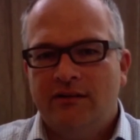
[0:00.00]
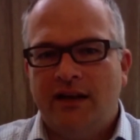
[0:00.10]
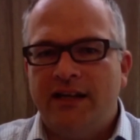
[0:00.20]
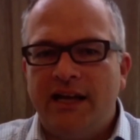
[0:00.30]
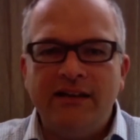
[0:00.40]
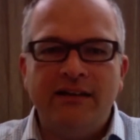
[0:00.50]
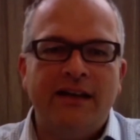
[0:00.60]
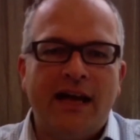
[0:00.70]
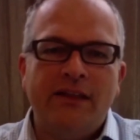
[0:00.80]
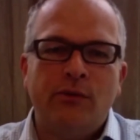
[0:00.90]
at the end of the
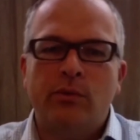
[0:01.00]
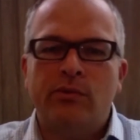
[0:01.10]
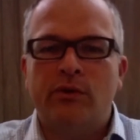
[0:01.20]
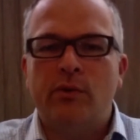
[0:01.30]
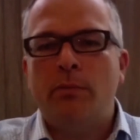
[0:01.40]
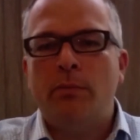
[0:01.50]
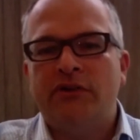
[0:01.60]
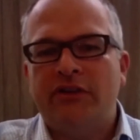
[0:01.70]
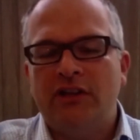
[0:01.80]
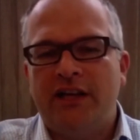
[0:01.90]
day, the
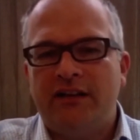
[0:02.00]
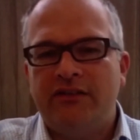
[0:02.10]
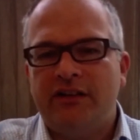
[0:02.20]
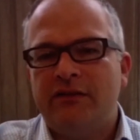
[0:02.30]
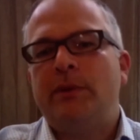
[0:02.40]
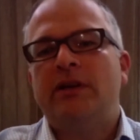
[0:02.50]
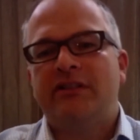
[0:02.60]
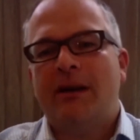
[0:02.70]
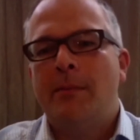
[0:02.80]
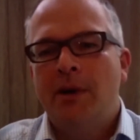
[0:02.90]
robots only exist because
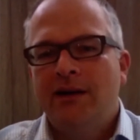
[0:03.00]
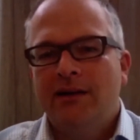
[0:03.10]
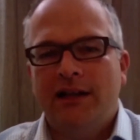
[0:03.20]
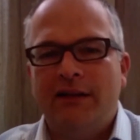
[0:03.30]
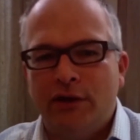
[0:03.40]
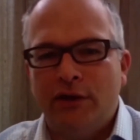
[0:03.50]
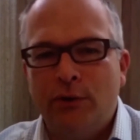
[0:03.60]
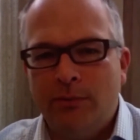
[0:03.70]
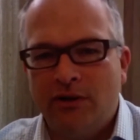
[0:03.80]
some clever human